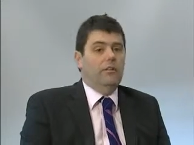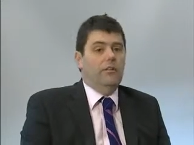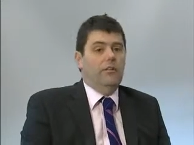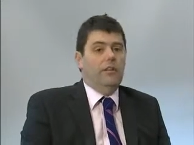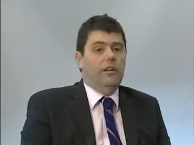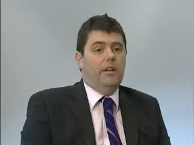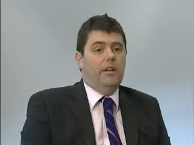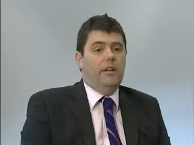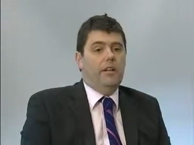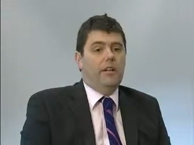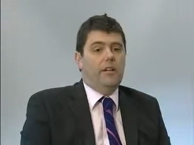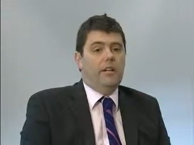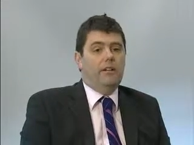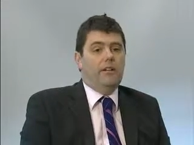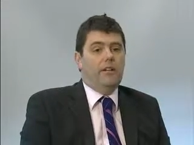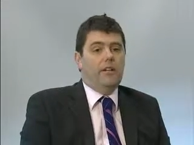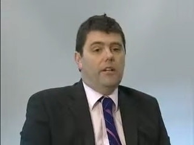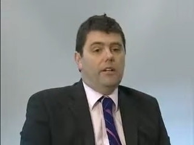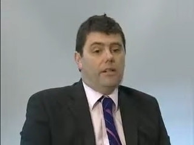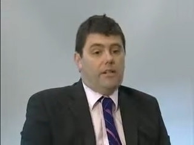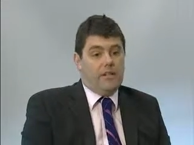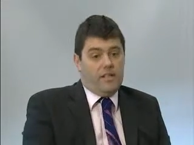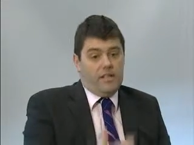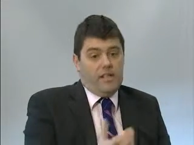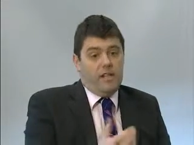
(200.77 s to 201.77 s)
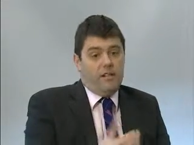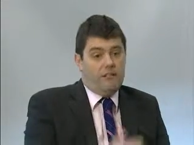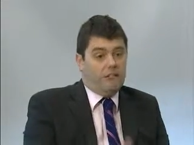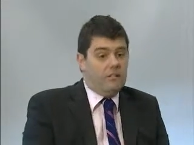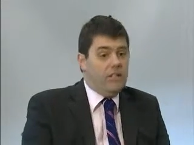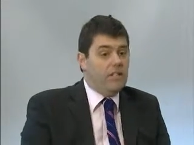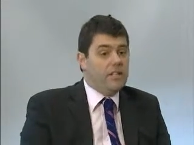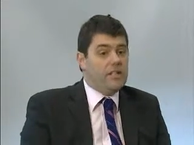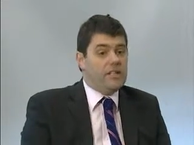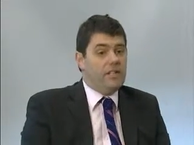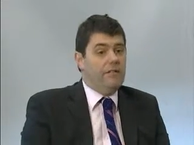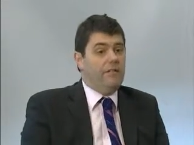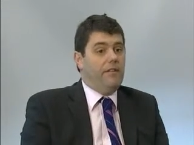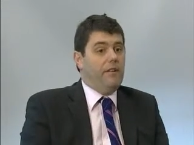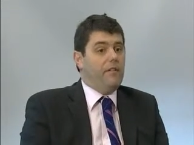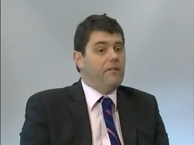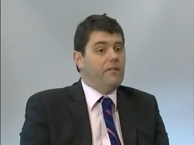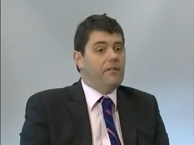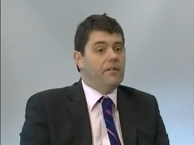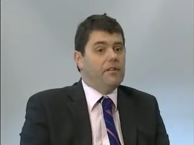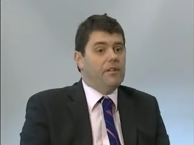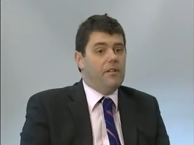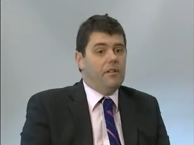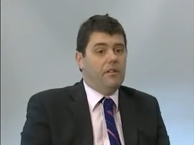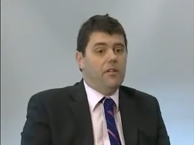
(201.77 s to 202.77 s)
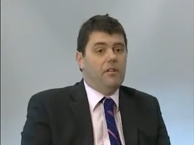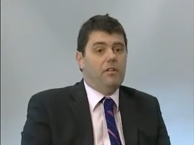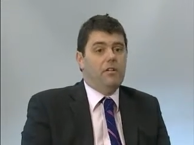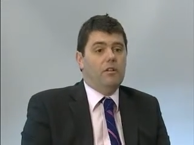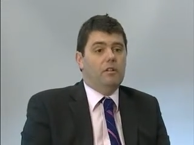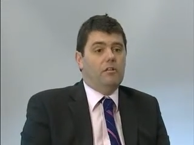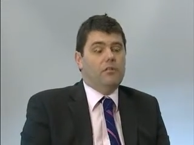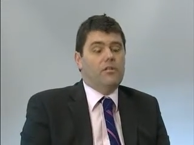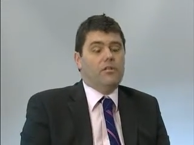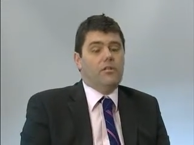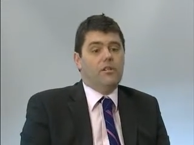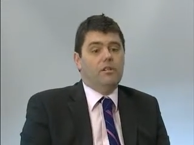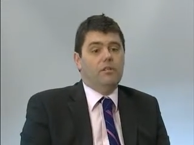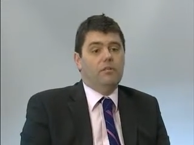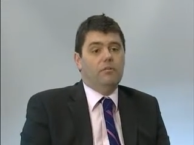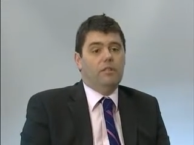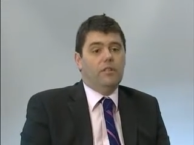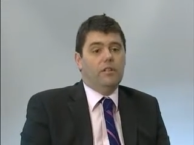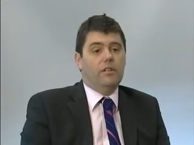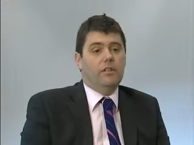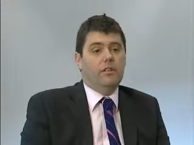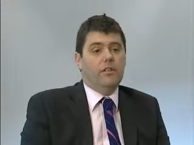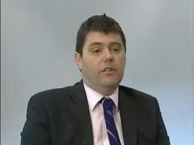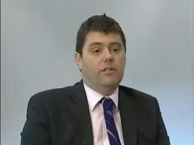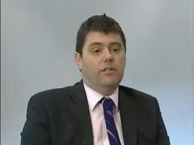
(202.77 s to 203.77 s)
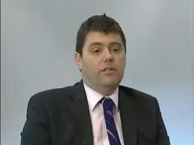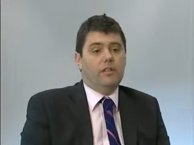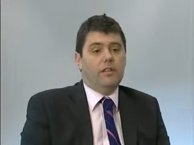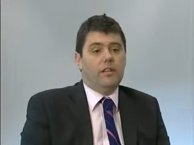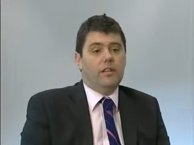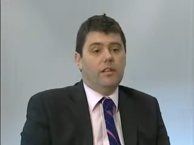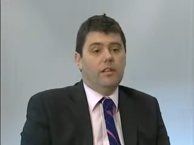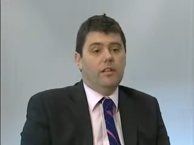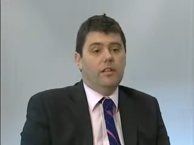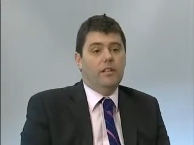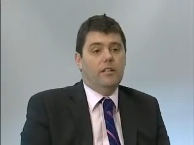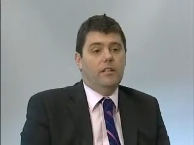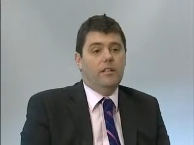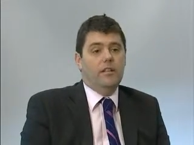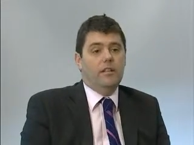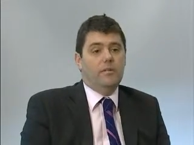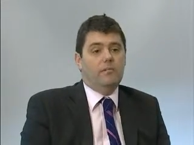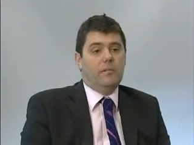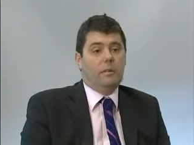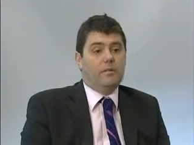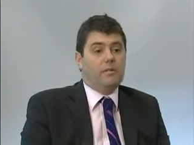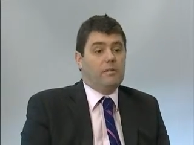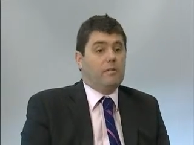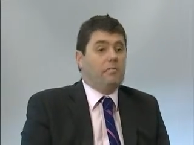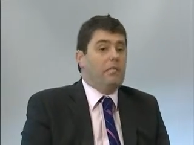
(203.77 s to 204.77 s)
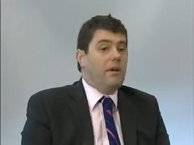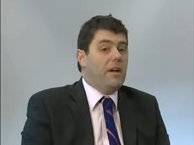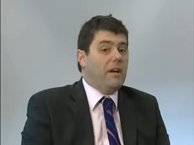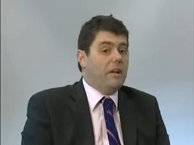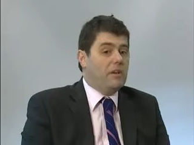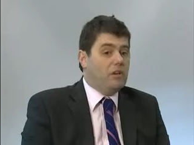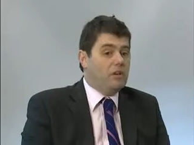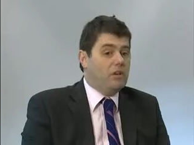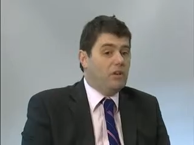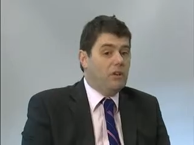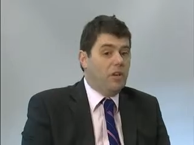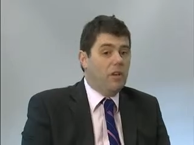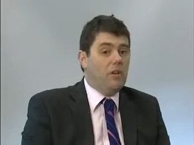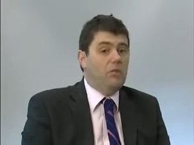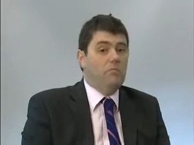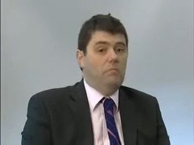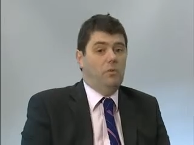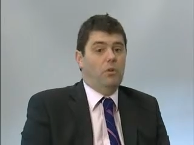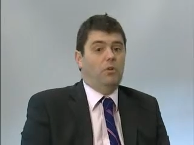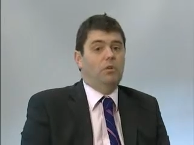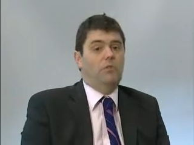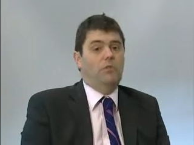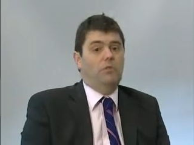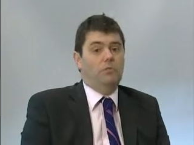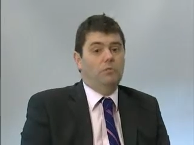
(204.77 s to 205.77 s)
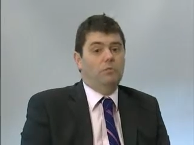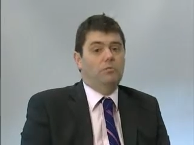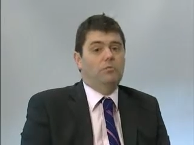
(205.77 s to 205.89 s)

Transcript: and as I said, the release of those sunk costs so we can use perhaps a pay-as-you-go model.